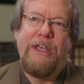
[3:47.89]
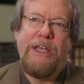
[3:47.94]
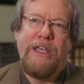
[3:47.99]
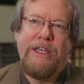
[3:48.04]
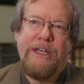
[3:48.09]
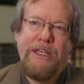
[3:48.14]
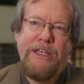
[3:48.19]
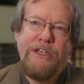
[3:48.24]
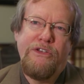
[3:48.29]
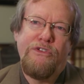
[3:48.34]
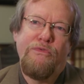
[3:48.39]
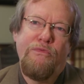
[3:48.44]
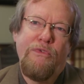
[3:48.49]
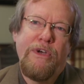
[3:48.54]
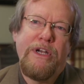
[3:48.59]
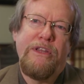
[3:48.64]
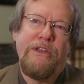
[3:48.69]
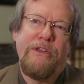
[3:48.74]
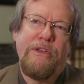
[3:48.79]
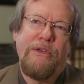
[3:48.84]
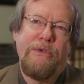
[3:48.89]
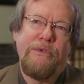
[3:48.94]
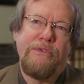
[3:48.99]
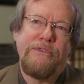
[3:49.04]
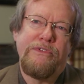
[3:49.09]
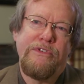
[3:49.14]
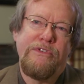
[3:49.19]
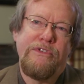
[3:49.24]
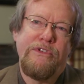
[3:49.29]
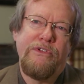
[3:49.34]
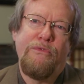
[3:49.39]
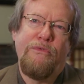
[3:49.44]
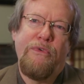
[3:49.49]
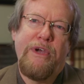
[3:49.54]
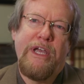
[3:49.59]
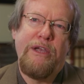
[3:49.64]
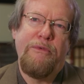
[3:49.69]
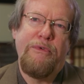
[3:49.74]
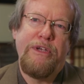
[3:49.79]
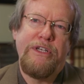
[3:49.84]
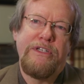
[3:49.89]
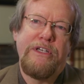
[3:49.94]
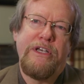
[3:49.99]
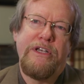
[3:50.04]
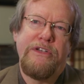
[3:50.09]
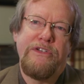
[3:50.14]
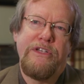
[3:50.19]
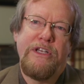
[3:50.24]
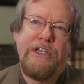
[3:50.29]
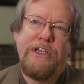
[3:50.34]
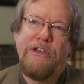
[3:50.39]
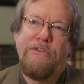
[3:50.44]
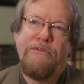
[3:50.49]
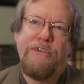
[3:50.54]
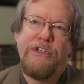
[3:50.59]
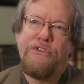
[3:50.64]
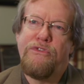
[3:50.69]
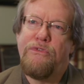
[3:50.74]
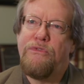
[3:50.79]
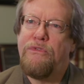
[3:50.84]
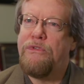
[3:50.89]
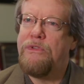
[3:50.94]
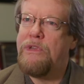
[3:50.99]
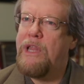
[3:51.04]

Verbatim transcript: in each one of those is the way we touch individual